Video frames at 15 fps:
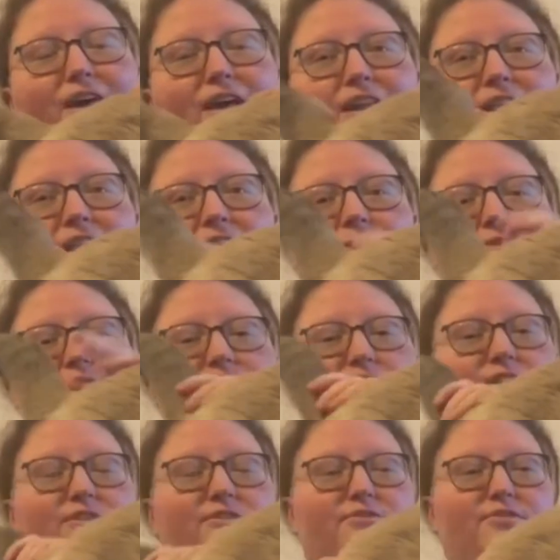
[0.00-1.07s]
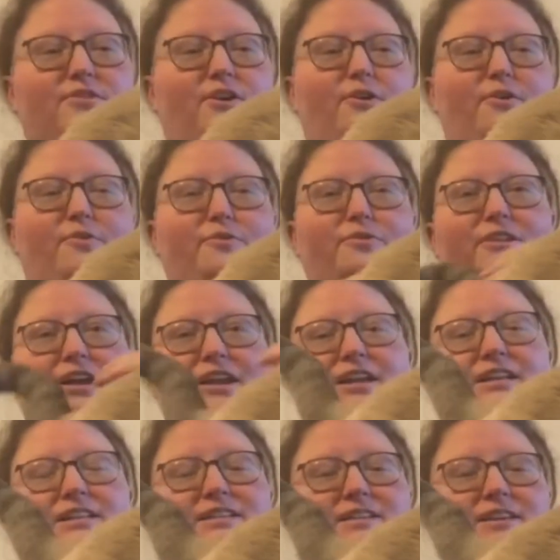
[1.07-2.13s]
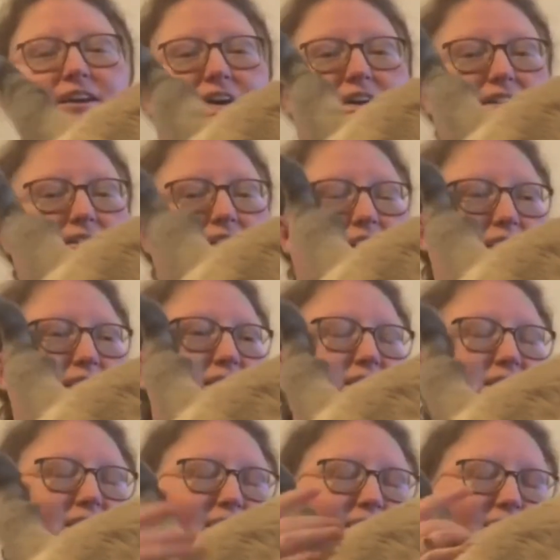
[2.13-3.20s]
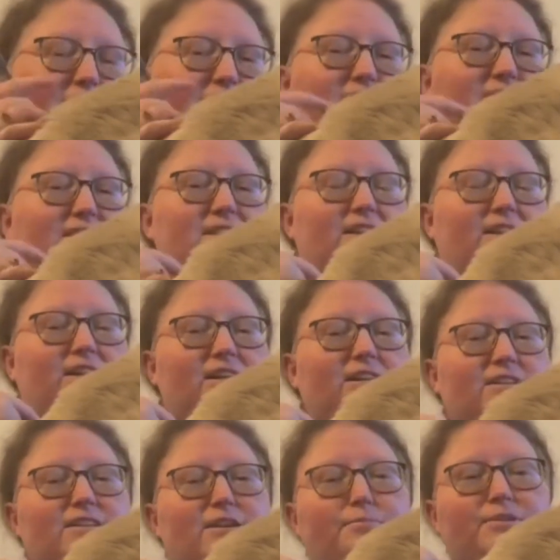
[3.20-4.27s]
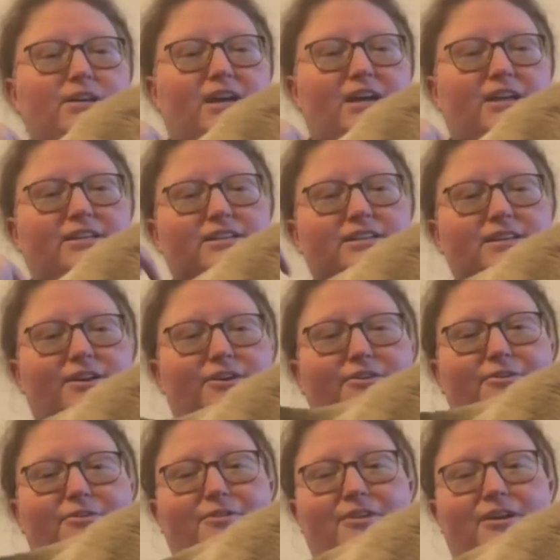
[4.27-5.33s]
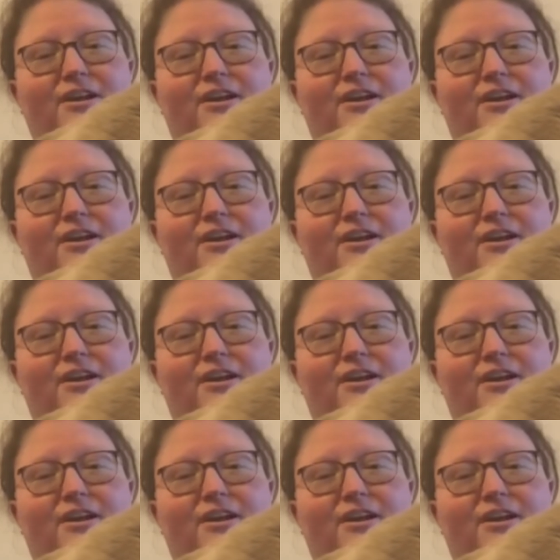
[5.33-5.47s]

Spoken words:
had 1,000, you know that it's not like a tee-hee silly subject. So